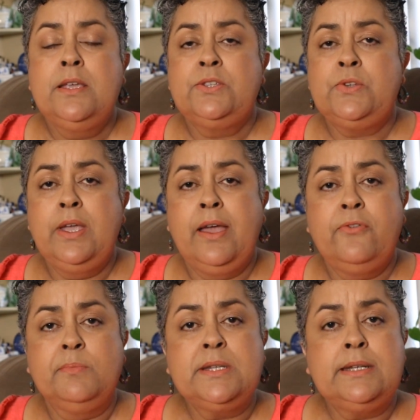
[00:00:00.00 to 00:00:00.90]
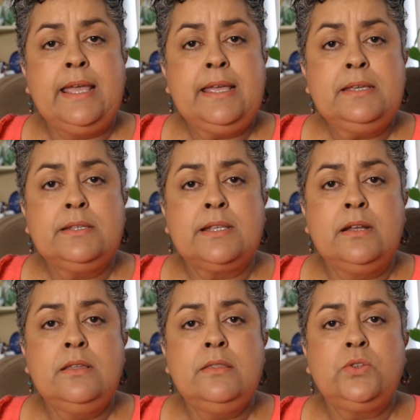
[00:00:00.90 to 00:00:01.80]
So you have from today,
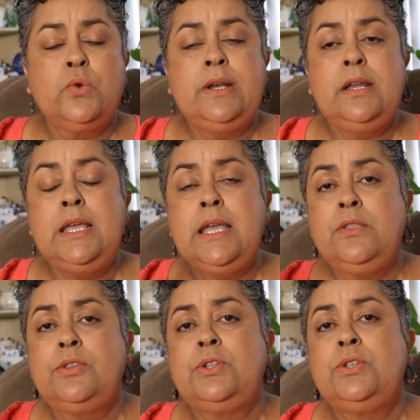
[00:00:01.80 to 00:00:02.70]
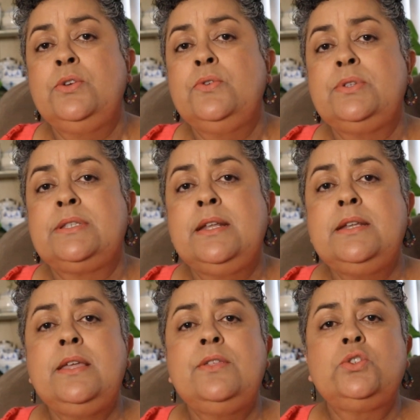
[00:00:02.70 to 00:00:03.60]
Sunday the 28th to
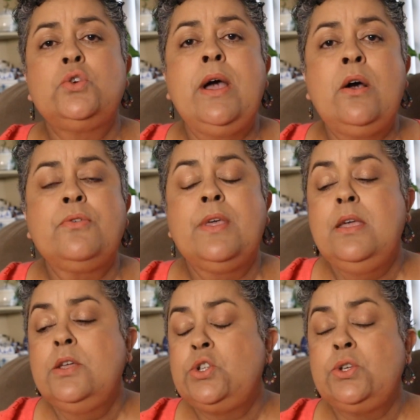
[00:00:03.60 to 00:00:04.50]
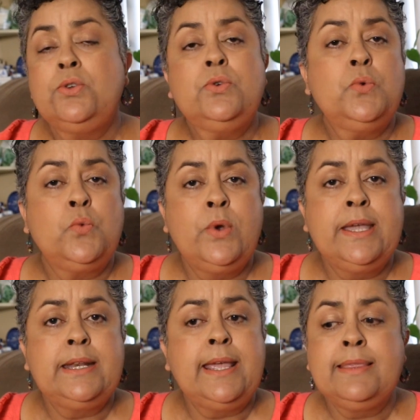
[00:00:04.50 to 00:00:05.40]
Sunday the 12th to
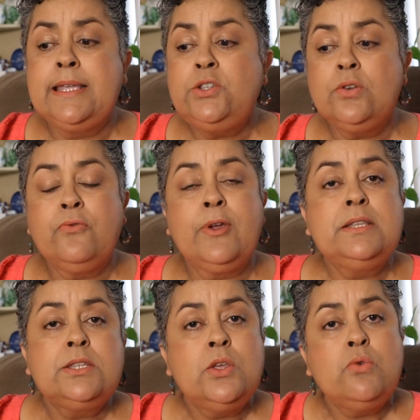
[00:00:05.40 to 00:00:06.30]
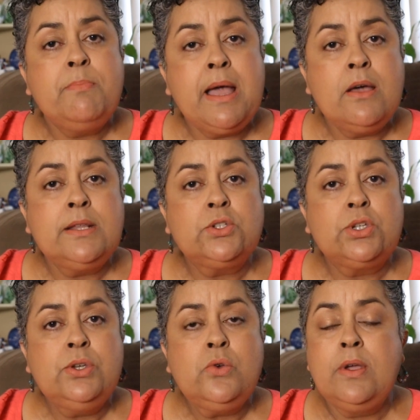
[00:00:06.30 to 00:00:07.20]
win. And let your friends know about it
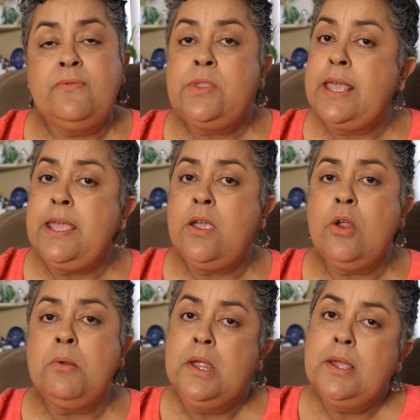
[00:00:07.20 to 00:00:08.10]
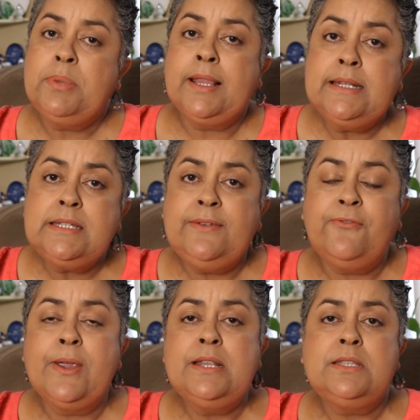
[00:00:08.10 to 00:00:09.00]
too. If they are planty
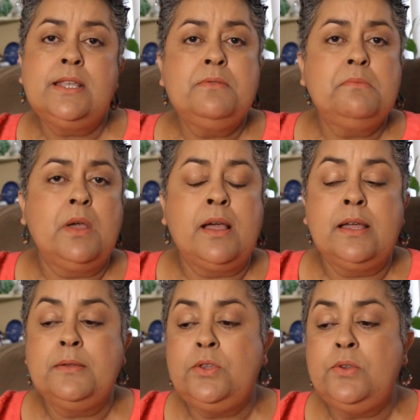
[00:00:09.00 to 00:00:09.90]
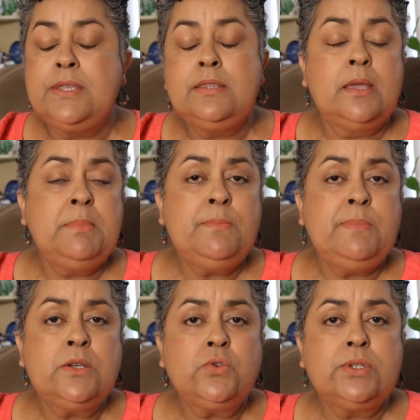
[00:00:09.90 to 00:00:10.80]
friends and uh, you think they may
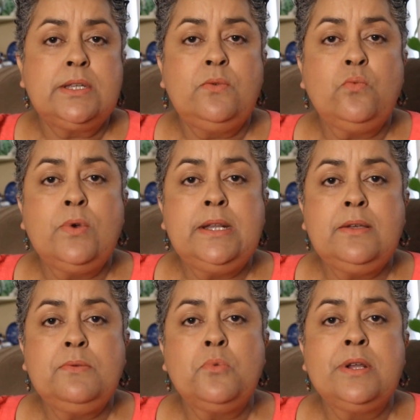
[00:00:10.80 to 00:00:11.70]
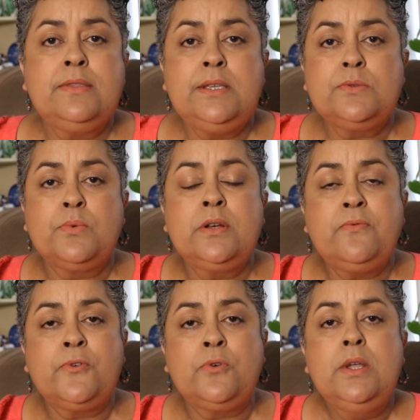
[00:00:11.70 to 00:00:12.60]
be interested in winning one of these
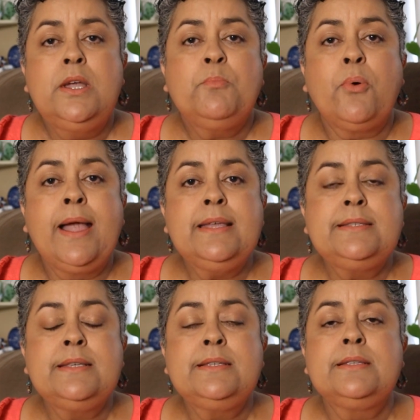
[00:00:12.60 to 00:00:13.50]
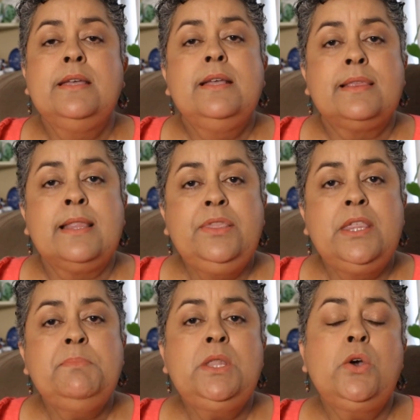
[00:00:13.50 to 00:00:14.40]
wonderful prizes, let
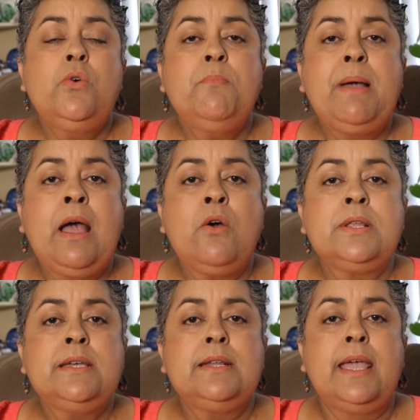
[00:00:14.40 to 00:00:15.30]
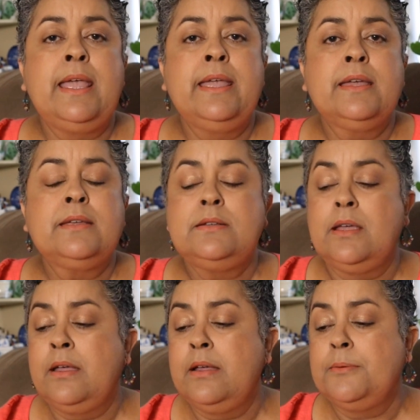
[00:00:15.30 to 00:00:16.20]
them know about it and,
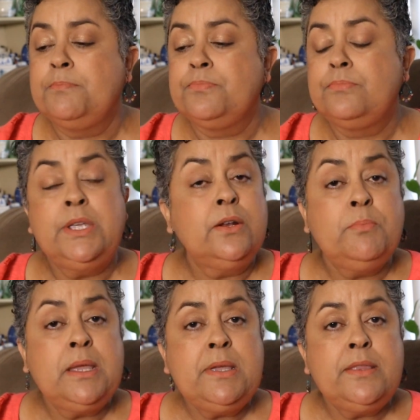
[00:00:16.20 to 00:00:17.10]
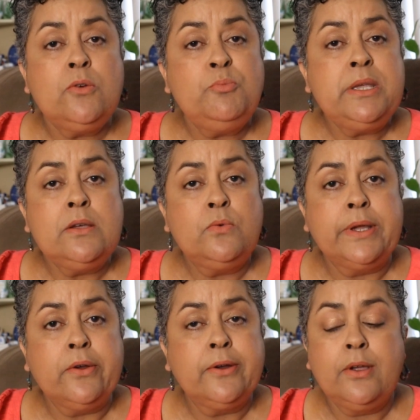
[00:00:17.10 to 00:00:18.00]
um, you know, maybe they'll be a
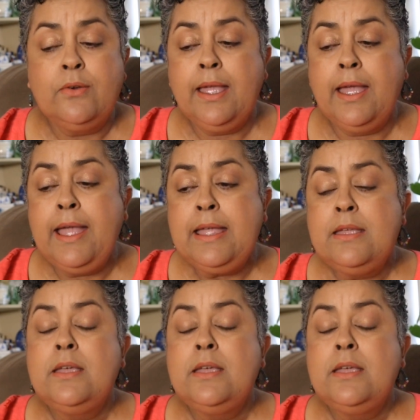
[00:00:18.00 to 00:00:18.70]
winner, okay?